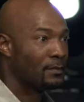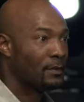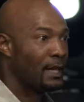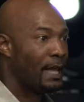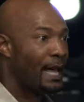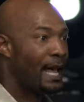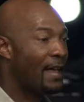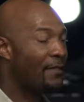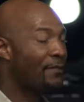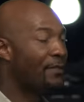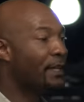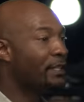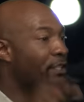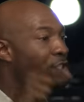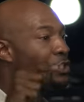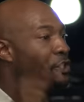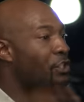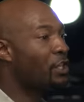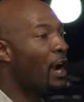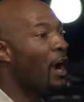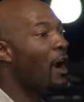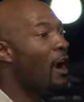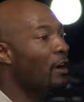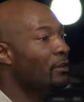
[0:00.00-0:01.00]
And the
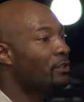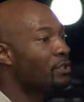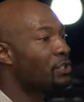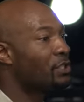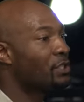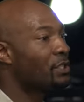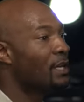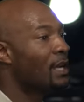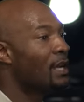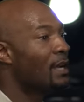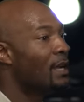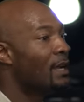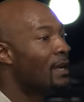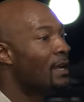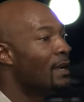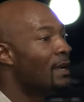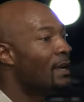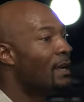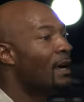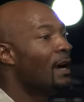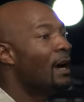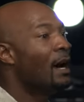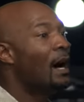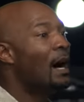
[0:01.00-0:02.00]
church,
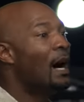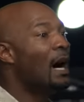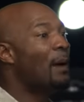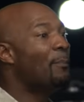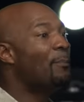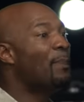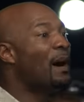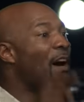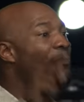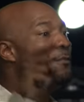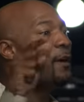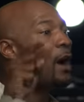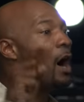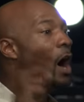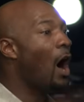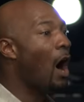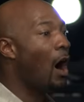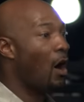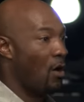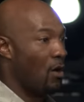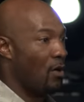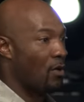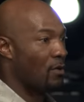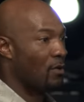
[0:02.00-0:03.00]
above
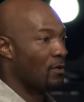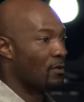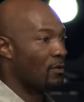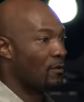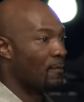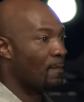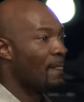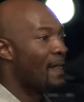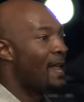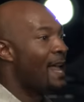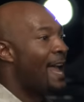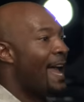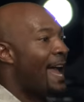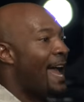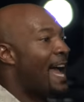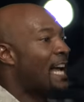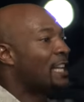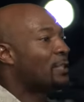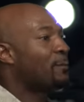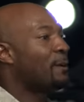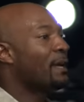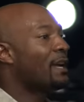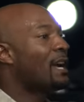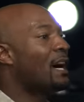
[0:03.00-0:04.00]
all,
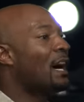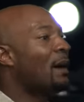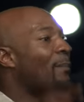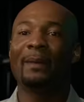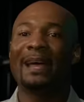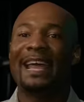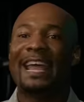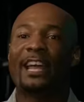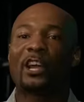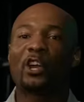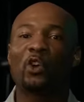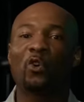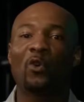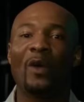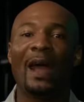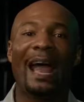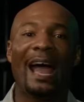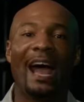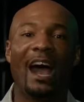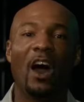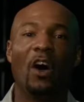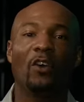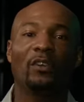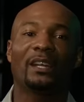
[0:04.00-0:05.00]
has become a
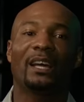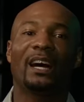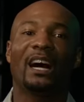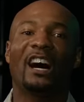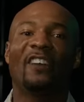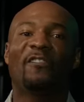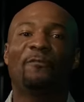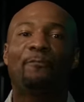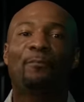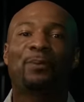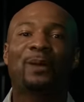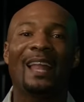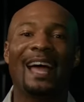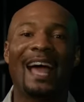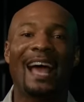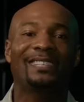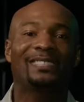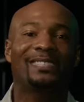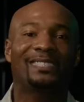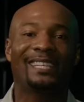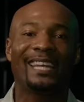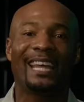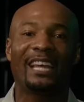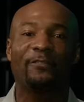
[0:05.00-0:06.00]
crowd of
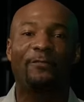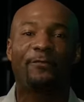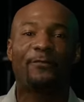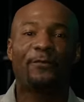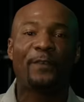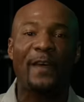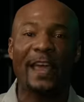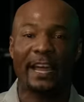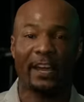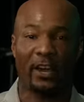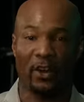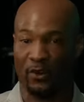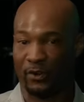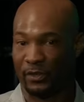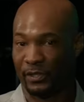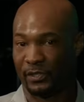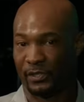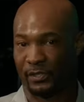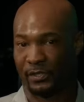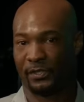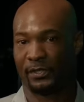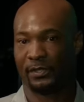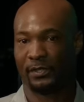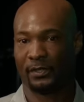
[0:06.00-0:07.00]
plastic
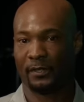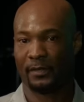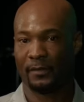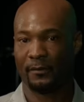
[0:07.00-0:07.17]
fakers.